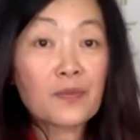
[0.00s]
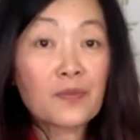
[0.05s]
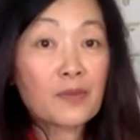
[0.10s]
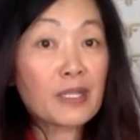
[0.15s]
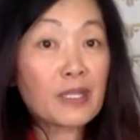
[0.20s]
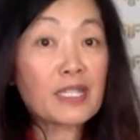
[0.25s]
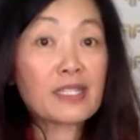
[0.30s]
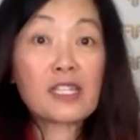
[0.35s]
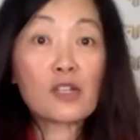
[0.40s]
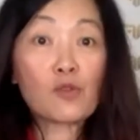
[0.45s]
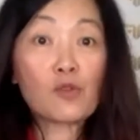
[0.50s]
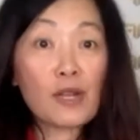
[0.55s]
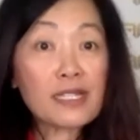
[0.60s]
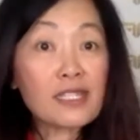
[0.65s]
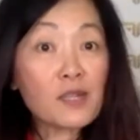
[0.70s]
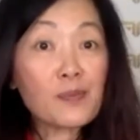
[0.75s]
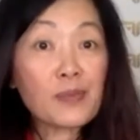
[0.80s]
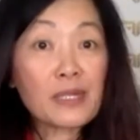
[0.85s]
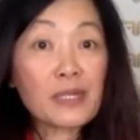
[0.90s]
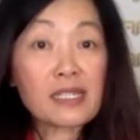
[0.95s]
because he
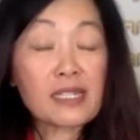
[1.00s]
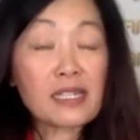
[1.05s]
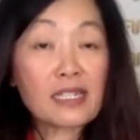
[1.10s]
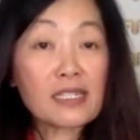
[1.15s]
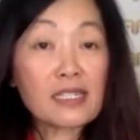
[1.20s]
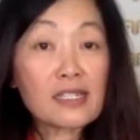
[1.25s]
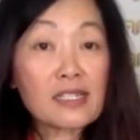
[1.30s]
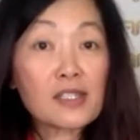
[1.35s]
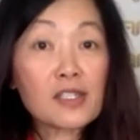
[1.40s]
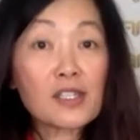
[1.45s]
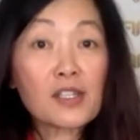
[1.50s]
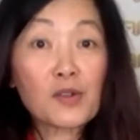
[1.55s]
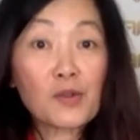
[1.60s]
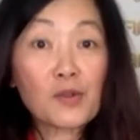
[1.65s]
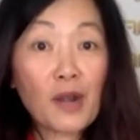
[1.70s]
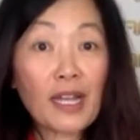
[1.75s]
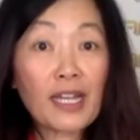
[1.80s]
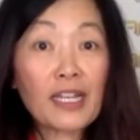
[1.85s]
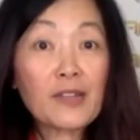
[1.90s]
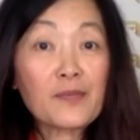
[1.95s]
runs a business,
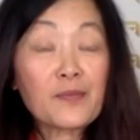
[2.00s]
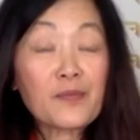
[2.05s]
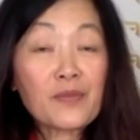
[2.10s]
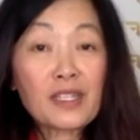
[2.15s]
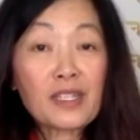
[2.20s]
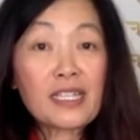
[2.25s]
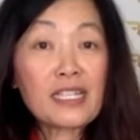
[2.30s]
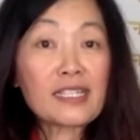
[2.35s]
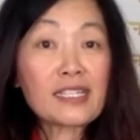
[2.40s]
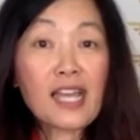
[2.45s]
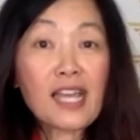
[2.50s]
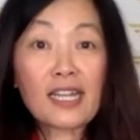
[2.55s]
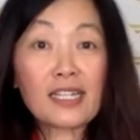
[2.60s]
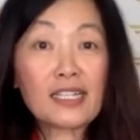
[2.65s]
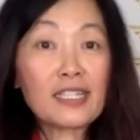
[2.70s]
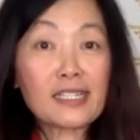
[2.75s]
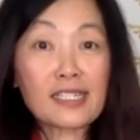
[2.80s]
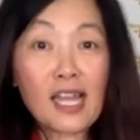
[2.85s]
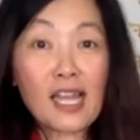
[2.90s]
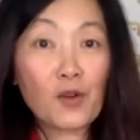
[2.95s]
right? He's
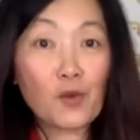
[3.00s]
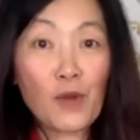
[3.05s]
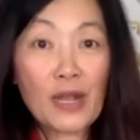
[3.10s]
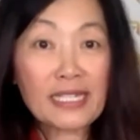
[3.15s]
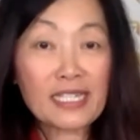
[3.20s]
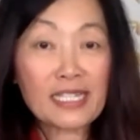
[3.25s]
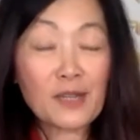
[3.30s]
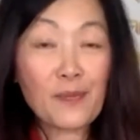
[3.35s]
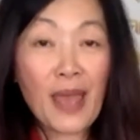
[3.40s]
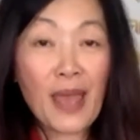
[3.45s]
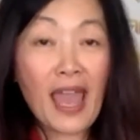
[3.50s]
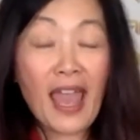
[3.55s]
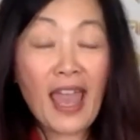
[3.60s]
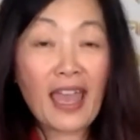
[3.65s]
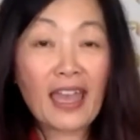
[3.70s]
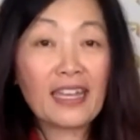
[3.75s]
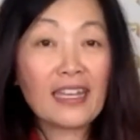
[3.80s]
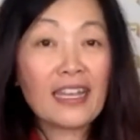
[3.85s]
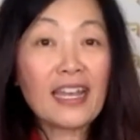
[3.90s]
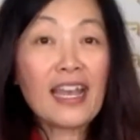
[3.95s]
got rent to
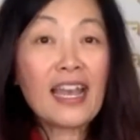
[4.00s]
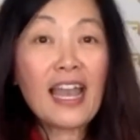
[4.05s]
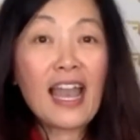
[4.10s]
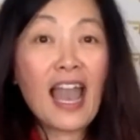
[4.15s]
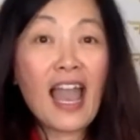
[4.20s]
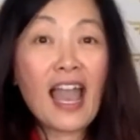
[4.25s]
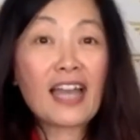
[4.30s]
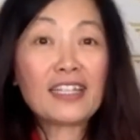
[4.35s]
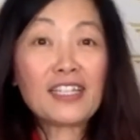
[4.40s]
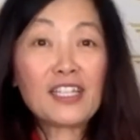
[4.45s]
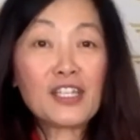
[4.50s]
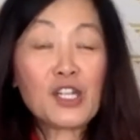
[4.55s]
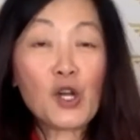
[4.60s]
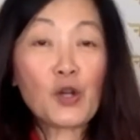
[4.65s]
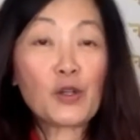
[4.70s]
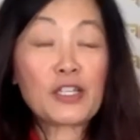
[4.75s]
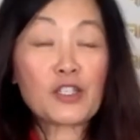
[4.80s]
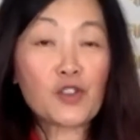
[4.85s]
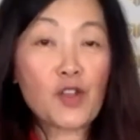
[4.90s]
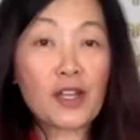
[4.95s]
pay, and
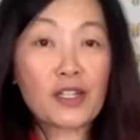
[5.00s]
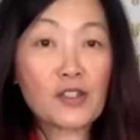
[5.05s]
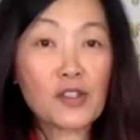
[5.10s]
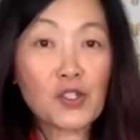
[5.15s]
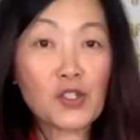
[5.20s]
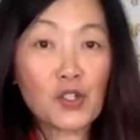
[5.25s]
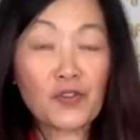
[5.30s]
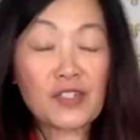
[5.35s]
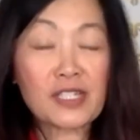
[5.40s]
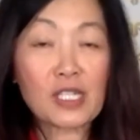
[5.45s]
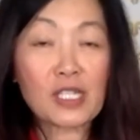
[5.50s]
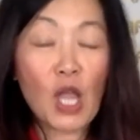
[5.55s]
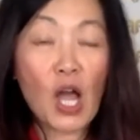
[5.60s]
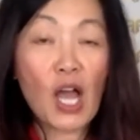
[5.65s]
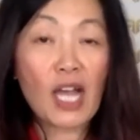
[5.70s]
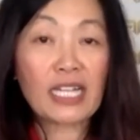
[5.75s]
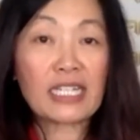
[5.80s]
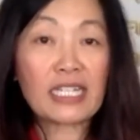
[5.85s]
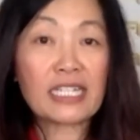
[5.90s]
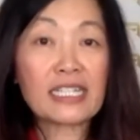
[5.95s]
he's trying to serve his
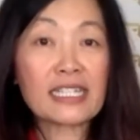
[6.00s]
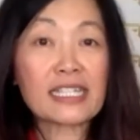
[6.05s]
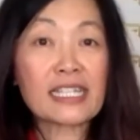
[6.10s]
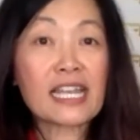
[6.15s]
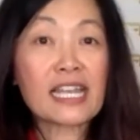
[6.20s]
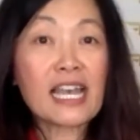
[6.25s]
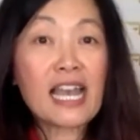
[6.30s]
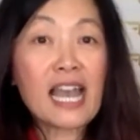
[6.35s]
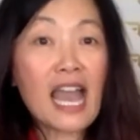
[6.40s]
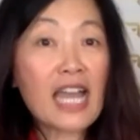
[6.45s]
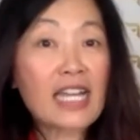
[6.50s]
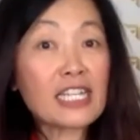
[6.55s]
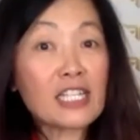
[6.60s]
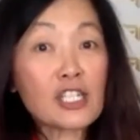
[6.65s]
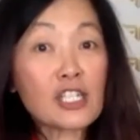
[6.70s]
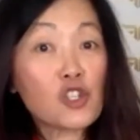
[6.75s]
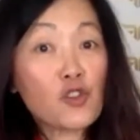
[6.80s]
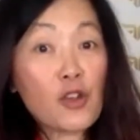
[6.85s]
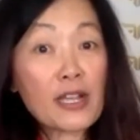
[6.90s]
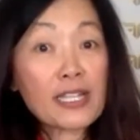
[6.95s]
clients, and
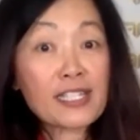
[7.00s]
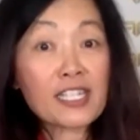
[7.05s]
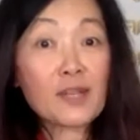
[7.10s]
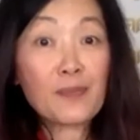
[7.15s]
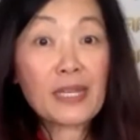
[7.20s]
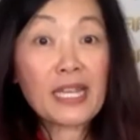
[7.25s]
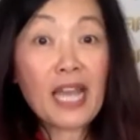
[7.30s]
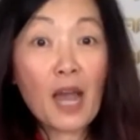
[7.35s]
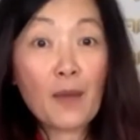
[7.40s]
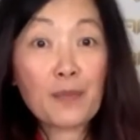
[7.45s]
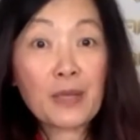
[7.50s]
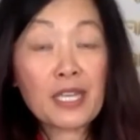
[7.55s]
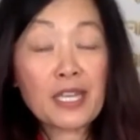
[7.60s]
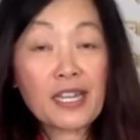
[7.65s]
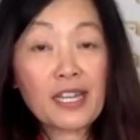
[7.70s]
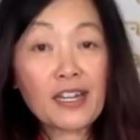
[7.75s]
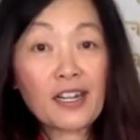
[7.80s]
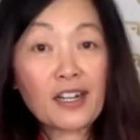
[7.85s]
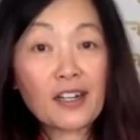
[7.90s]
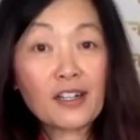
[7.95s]
his stress could be up
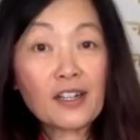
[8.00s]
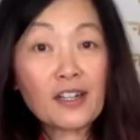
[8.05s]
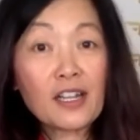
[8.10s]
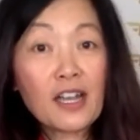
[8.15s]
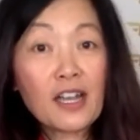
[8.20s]
here.